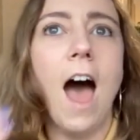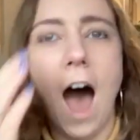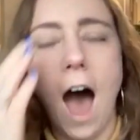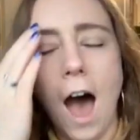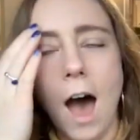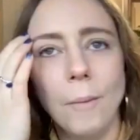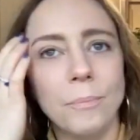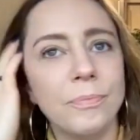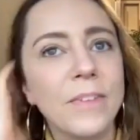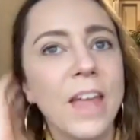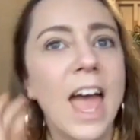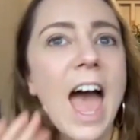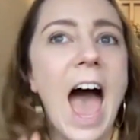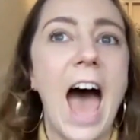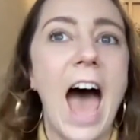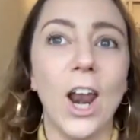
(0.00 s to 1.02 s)
And
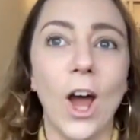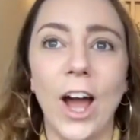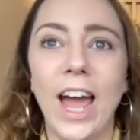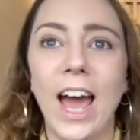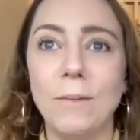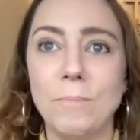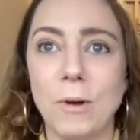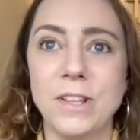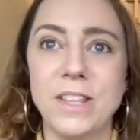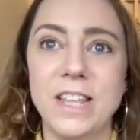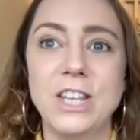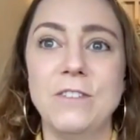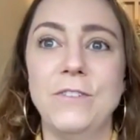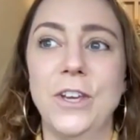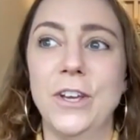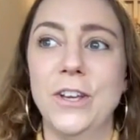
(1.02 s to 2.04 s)
I had both
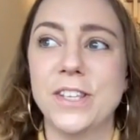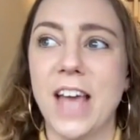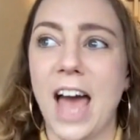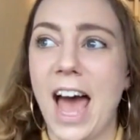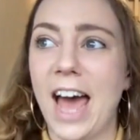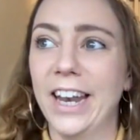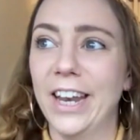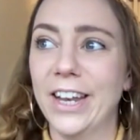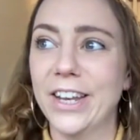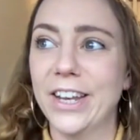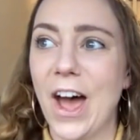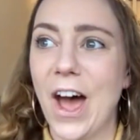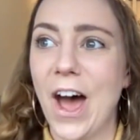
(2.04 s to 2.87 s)
interviews, and